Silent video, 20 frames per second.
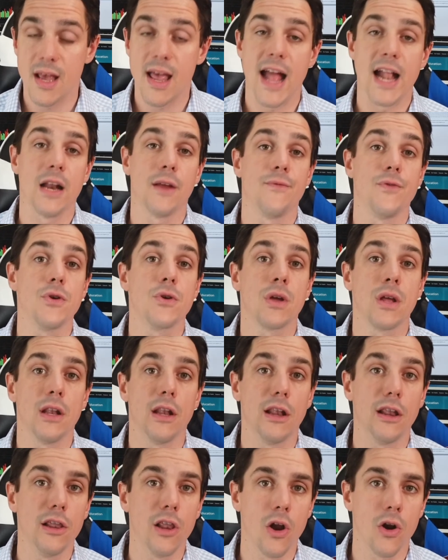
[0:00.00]
And if you
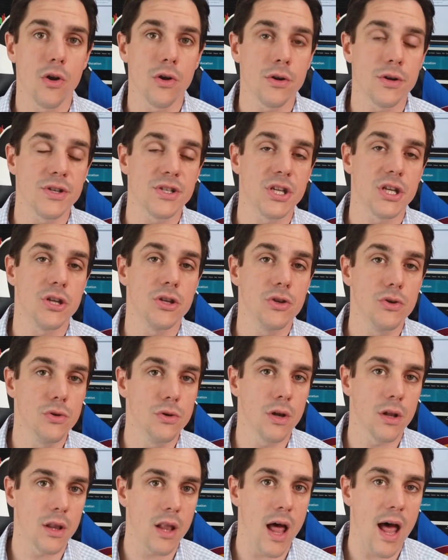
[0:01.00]
can learn to
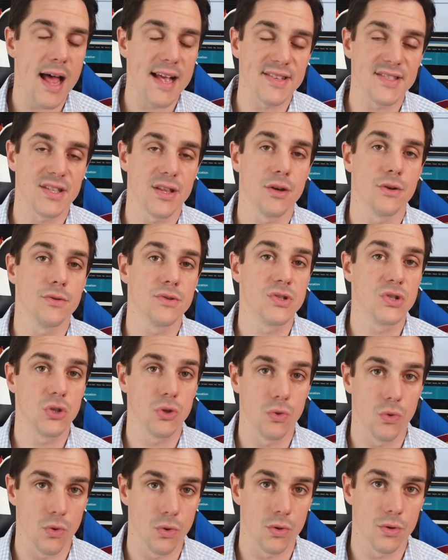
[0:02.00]
utilize those
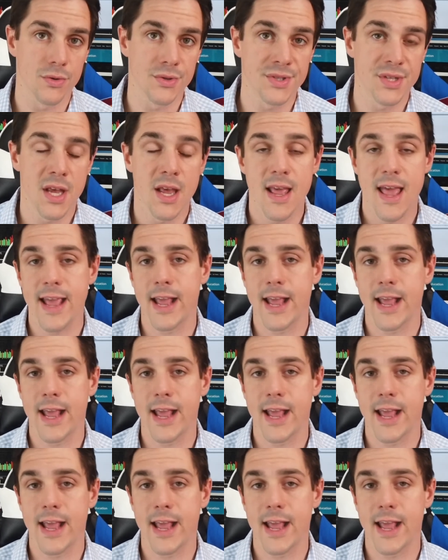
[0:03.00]
tools,